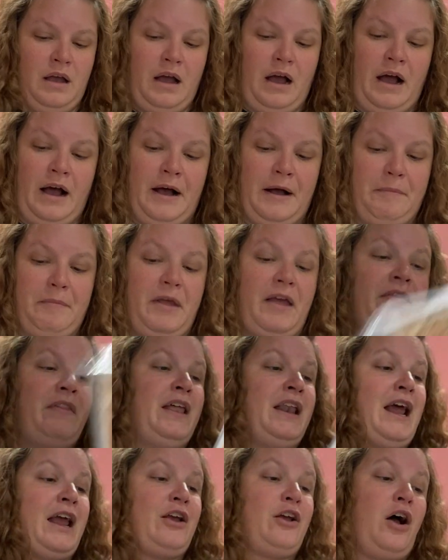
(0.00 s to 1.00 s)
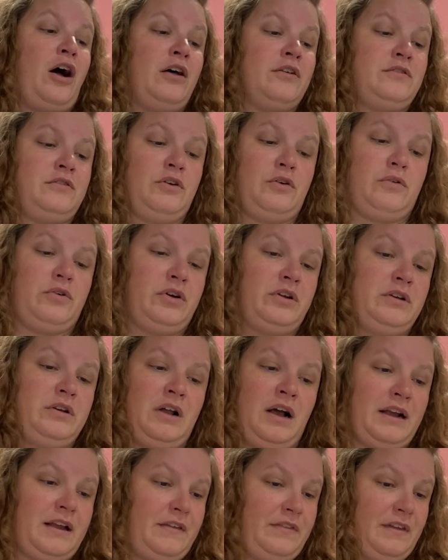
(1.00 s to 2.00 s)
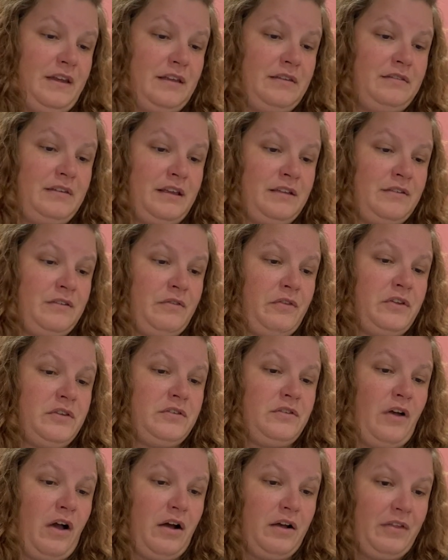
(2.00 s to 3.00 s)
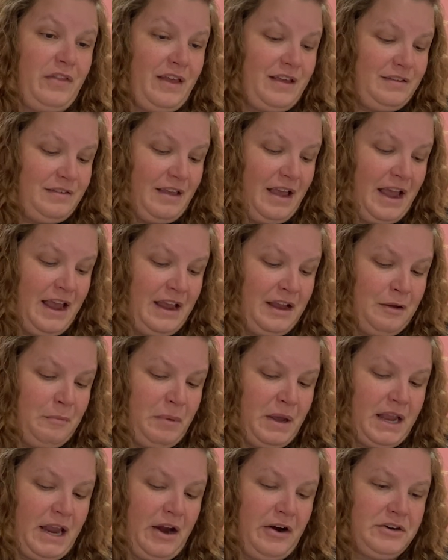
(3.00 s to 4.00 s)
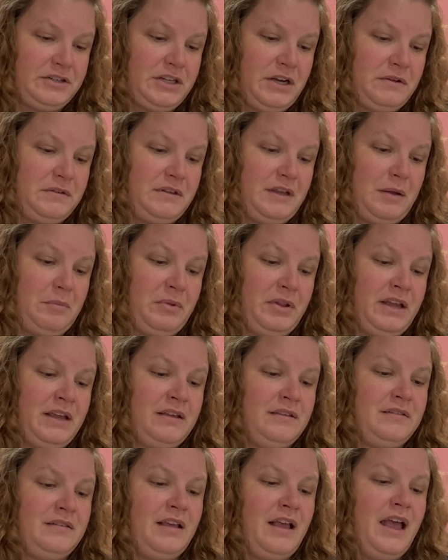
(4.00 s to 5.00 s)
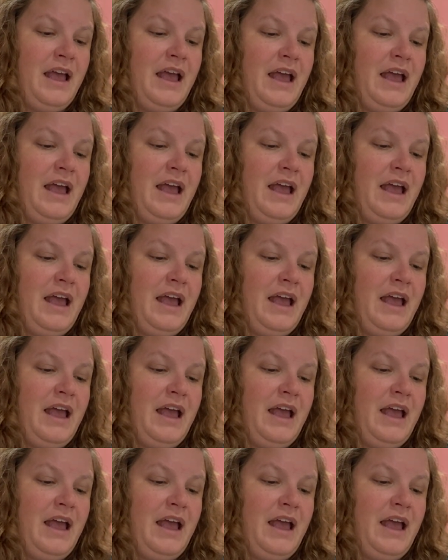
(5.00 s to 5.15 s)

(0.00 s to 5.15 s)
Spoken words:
And then I also couldn't not get this. It's The Song They Sang by Carriage House Samplings.